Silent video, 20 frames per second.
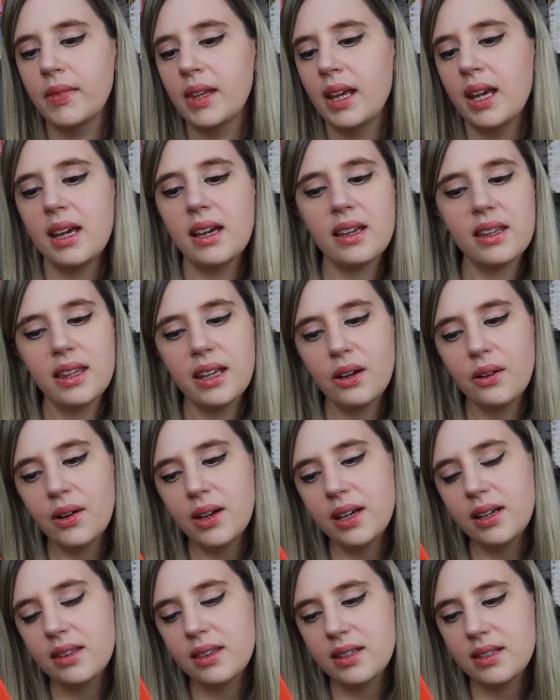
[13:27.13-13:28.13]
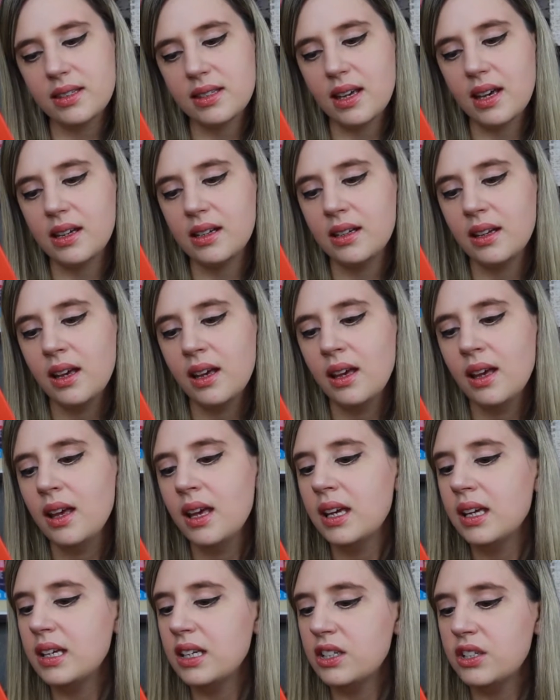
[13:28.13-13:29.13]
In Clara and the Sun,
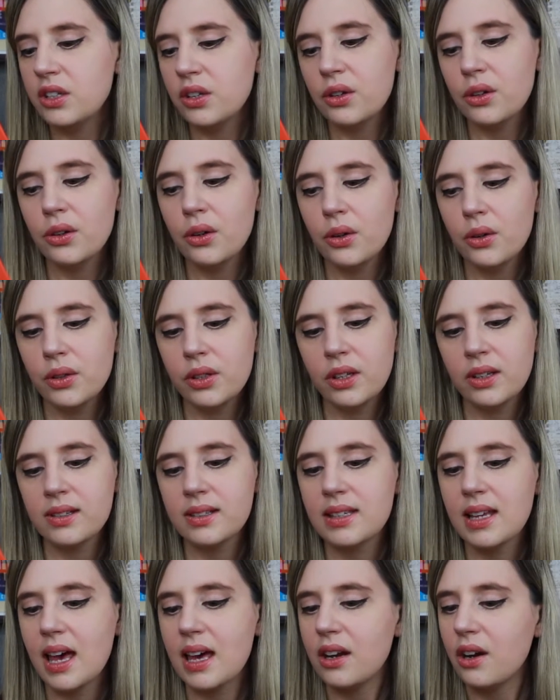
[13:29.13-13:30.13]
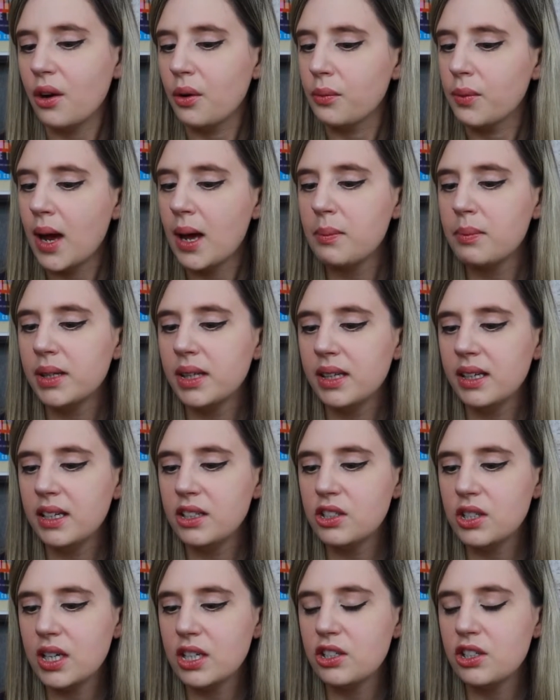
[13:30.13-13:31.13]
Ishiguro looks at our rapidly
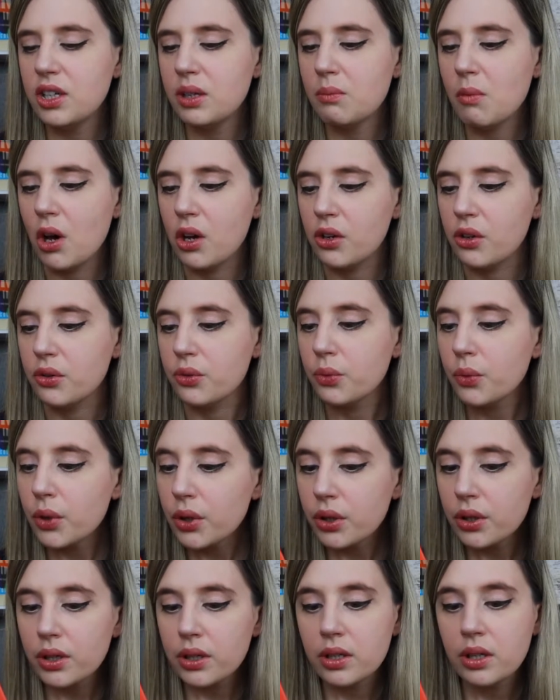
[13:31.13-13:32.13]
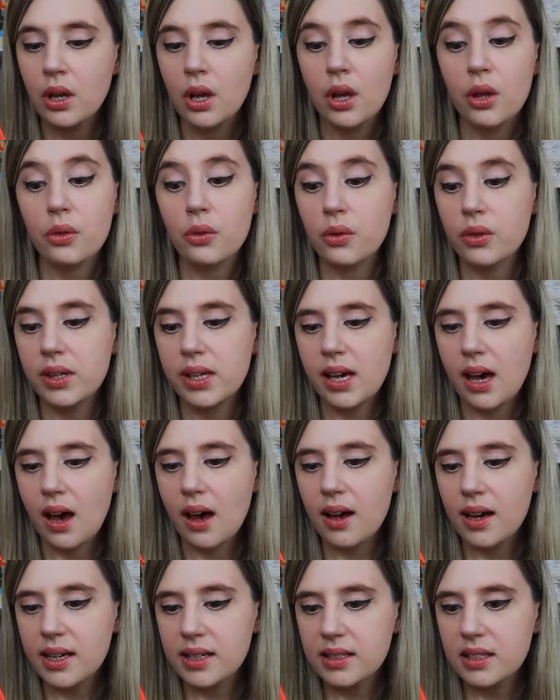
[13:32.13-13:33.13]
changing modern world through the
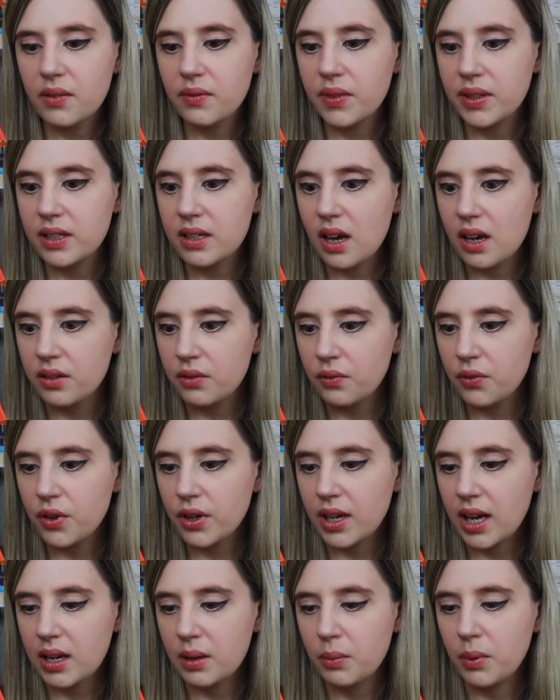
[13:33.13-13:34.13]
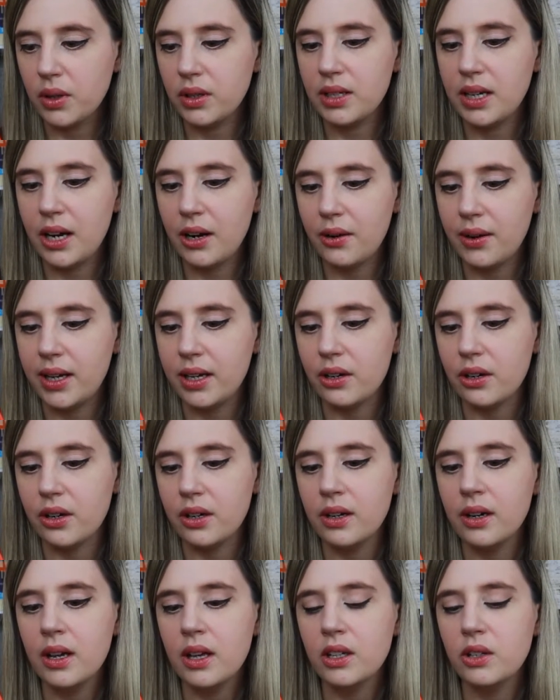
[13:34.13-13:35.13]
eyes of an unforgettable narrator
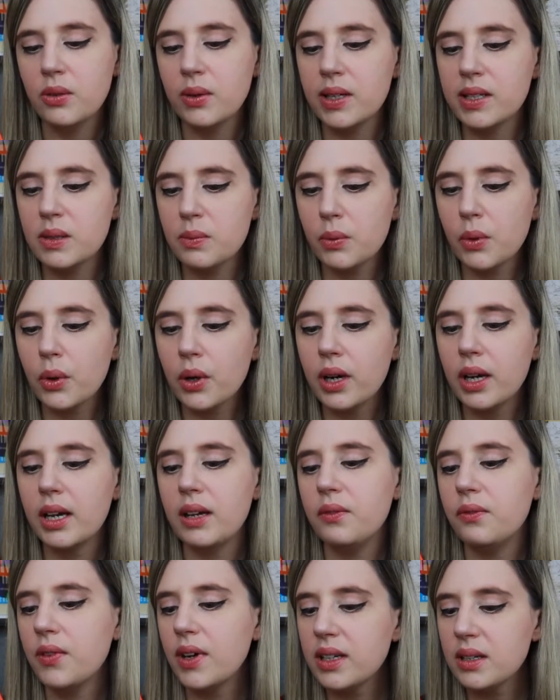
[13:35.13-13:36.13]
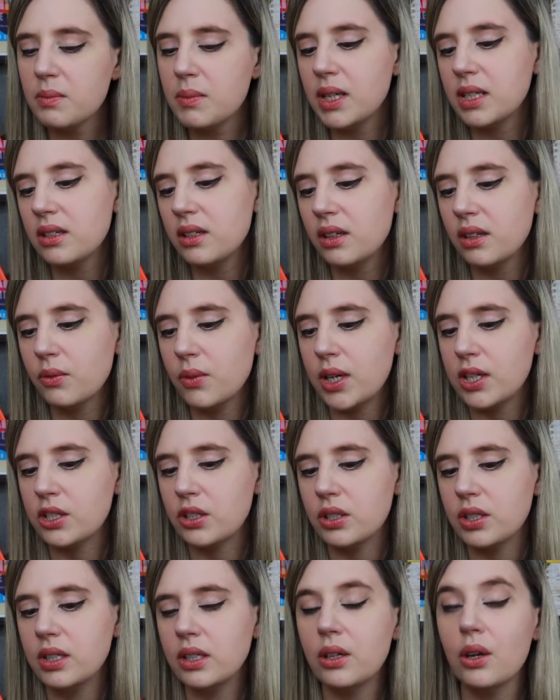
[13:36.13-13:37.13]
to explore a fundamental
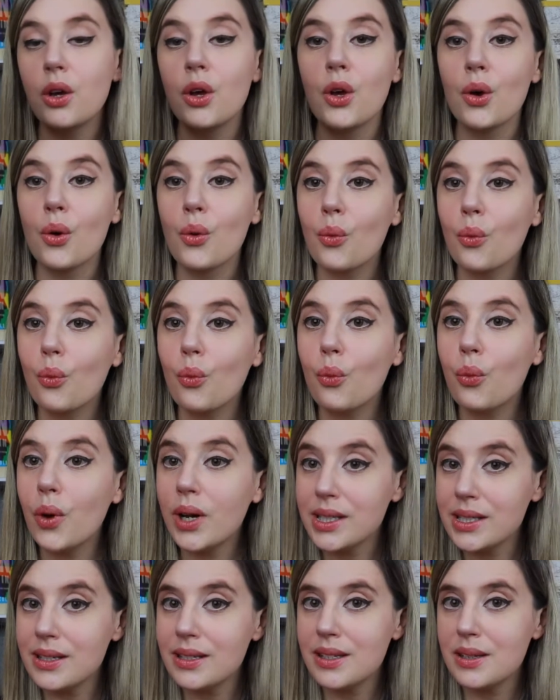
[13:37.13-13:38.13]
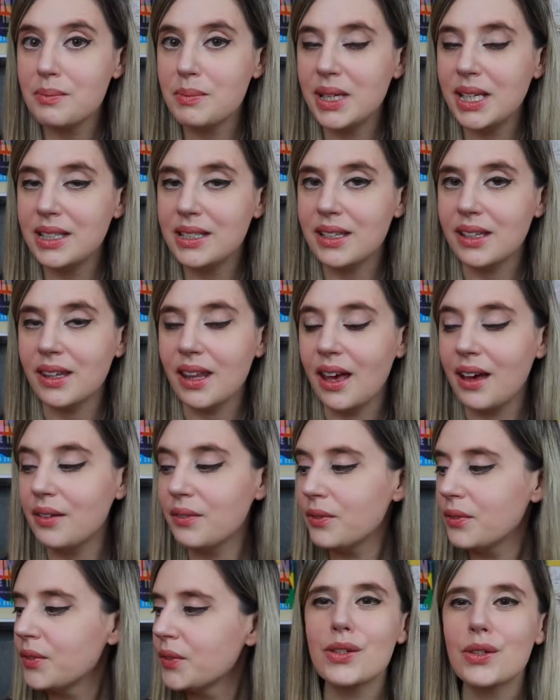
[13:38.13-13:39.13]
question: what does it mean to
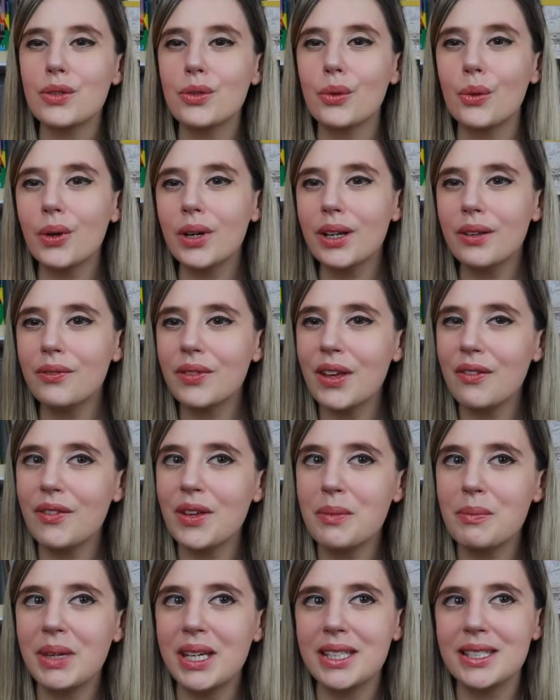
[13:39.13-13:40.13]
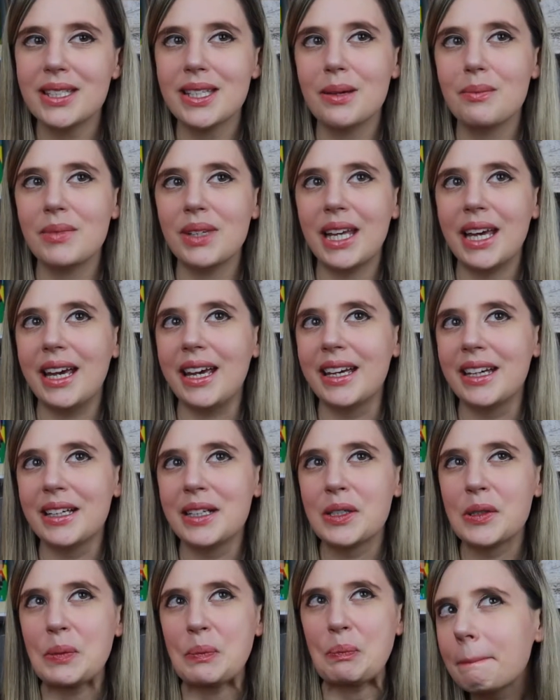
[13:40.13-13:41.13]
love? Sort of giving me some
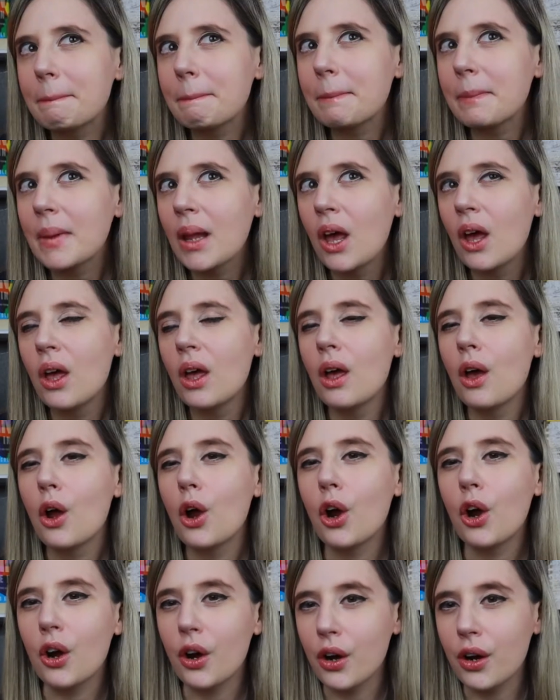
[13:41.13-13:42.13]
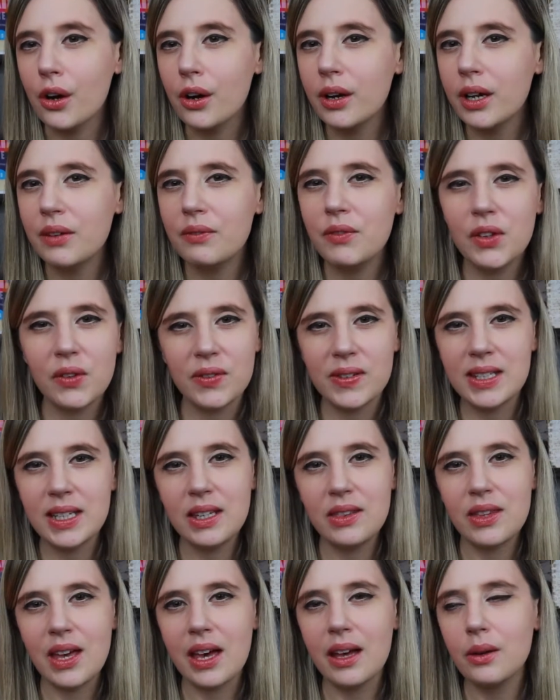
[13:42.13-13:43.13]
like Her, if you've
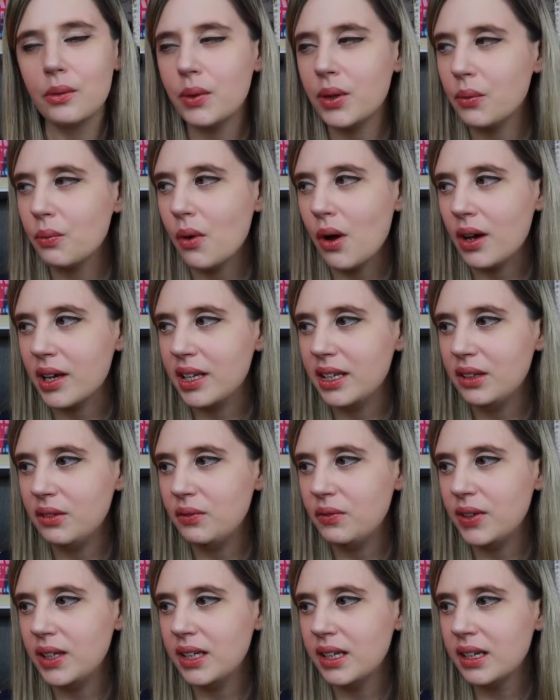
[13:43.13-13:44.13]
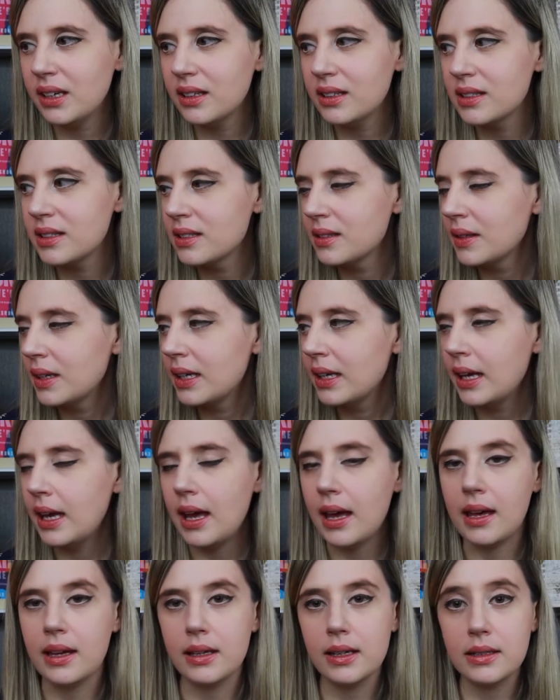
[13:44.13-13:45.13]
seen that, with Joaquin Phoenix
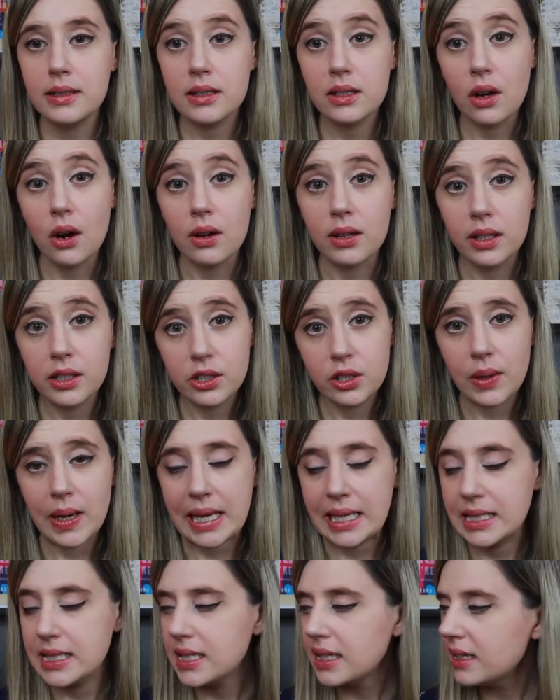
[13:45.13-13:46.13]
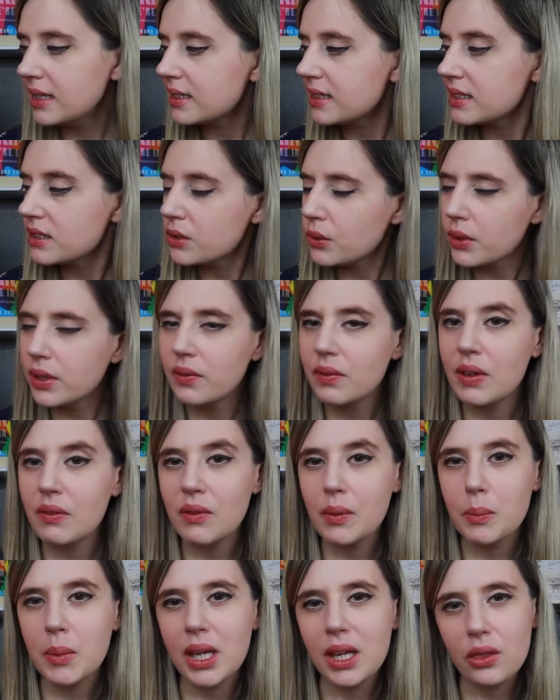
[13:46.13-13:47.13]
and Scarlett Johansson. It's sort of
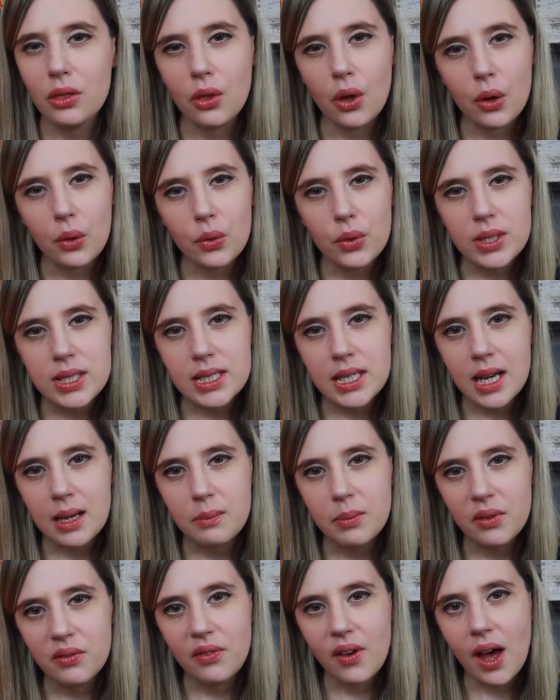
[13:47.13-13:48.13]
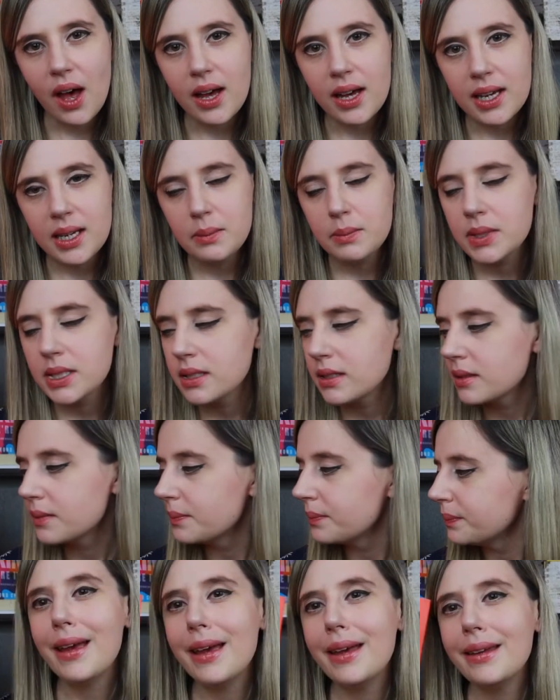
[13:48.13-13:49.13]
giving me those type of vibes.
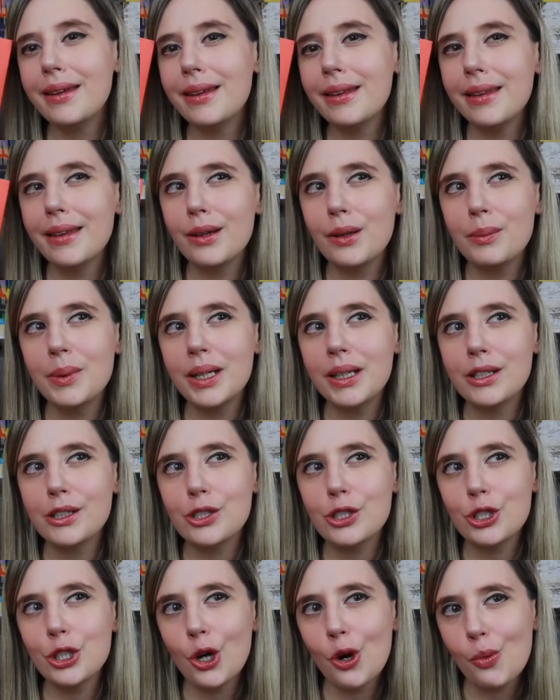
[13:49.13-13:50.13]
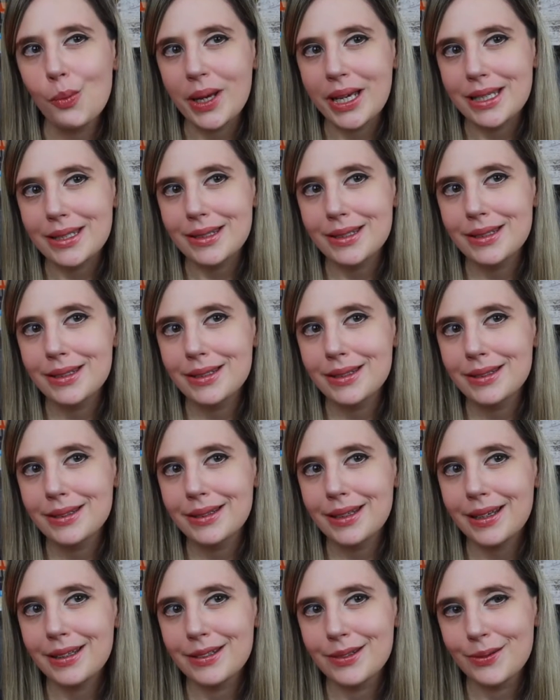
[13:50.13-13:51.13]
And a little bit of Chobits
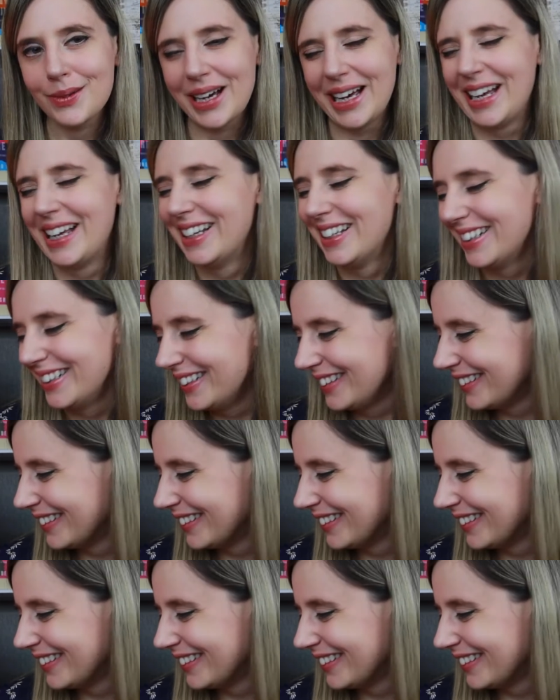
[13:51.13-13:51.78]
as well,